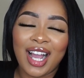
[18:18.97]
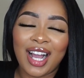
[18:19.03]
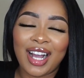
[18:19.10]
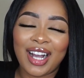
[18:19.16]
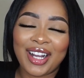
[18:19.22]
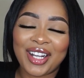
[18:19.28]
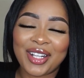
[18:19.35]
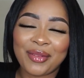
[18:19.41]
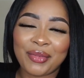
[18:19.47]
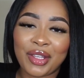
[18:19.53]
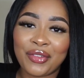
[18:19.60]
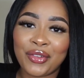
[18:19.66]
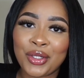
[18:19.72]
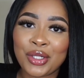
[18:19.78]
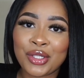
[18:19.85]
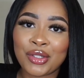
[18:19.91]
if
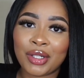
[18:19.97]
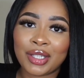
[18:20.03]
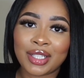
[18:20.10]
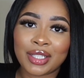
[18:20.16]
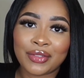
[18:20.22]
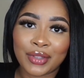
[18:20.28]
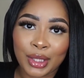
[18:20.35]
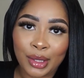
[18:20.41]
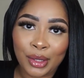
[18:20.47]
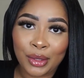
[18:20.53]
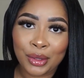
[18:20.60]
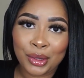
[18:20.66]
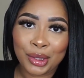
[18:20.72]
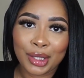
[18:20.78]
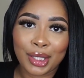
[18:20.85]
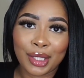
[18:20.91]
you enjoyed this
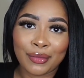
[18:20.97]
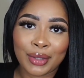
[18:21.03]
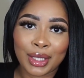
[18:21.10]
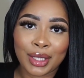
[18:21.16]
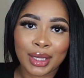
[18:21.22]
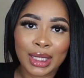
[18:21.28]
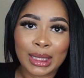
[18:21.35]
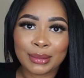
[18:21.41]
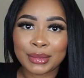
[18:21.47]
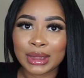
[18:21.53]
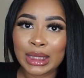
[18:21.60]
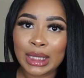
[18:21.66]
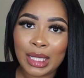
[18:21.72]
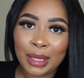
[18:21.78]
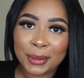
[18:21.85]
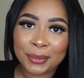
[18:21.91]
video, give it a thumbs
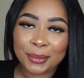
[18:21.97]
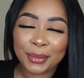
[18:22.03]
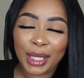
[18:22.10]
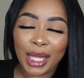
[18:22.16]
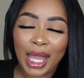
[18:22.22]
up.